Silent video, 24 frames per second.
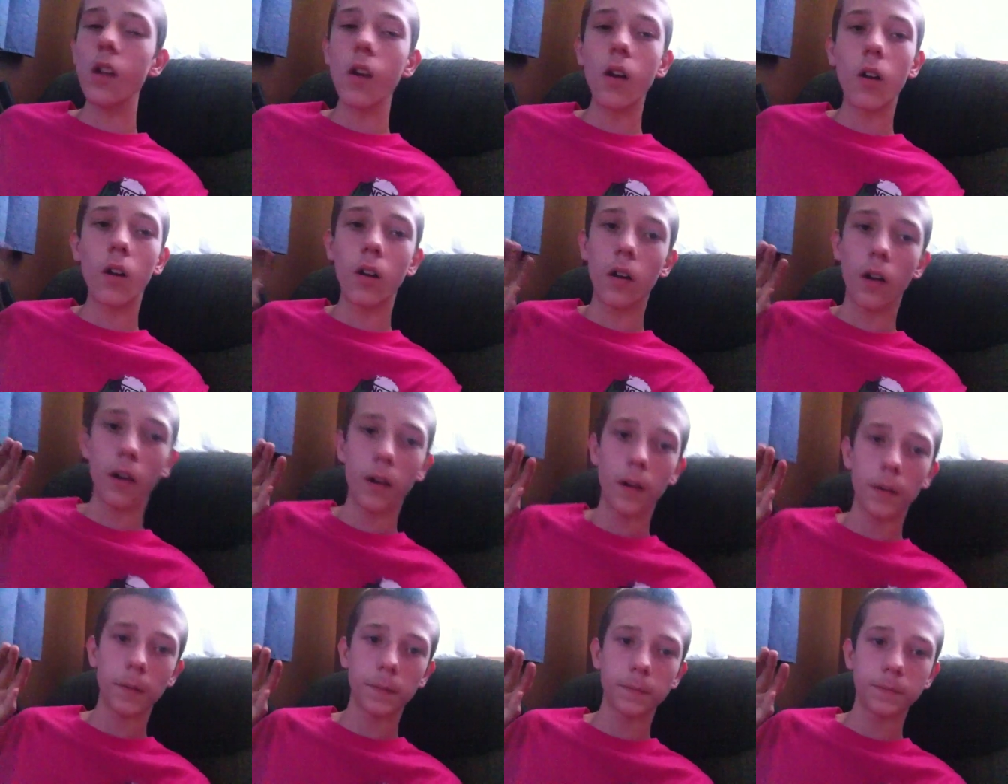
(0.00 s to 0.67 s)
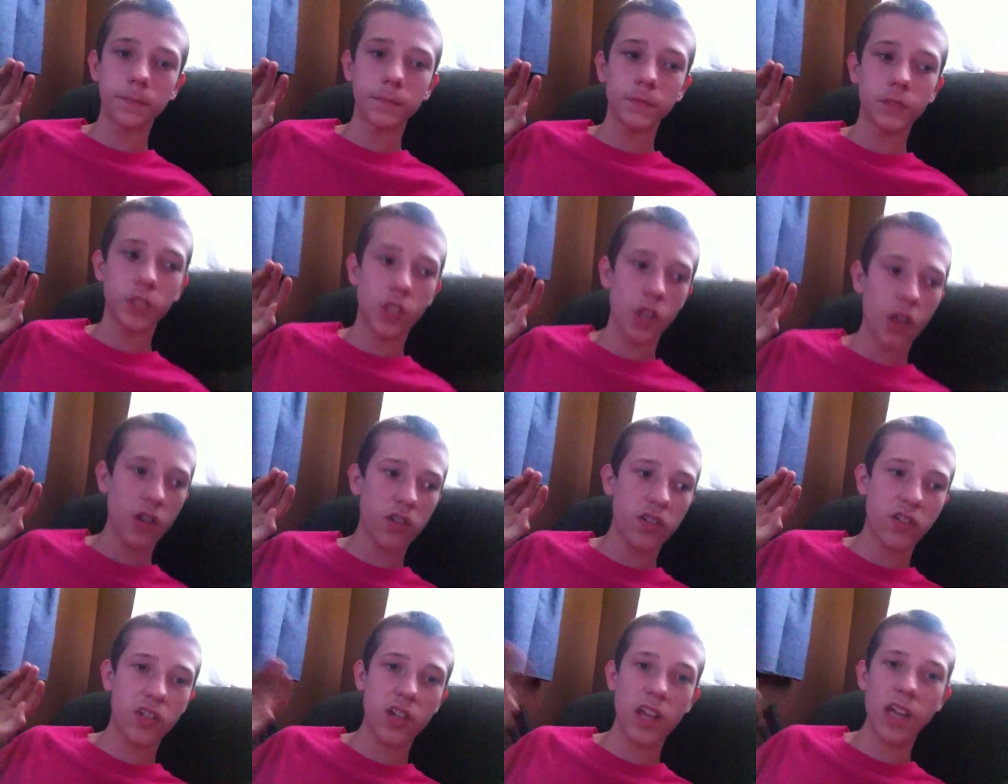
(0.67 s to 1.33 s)
are
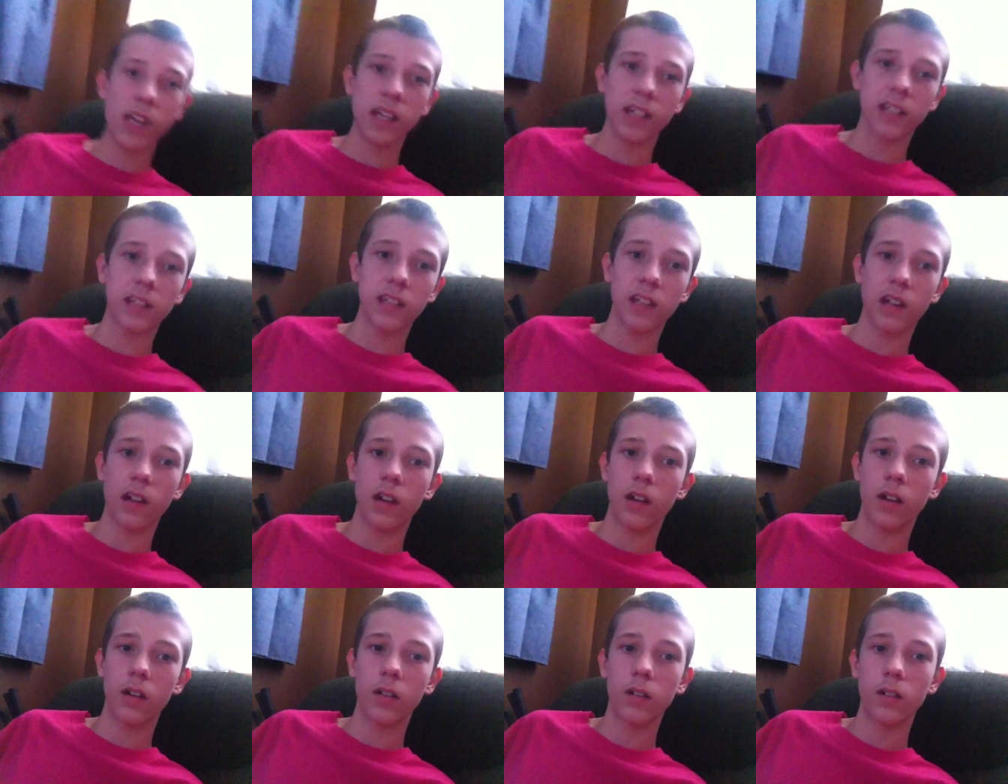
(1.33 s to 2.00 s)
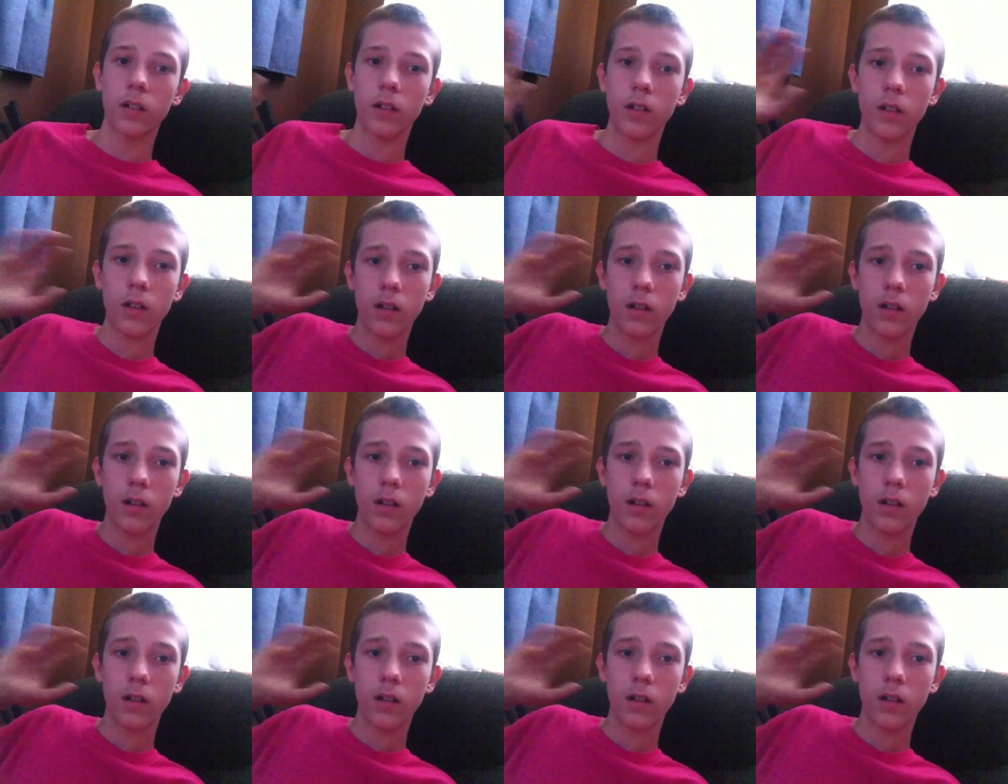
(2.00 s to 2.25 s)
just sitting there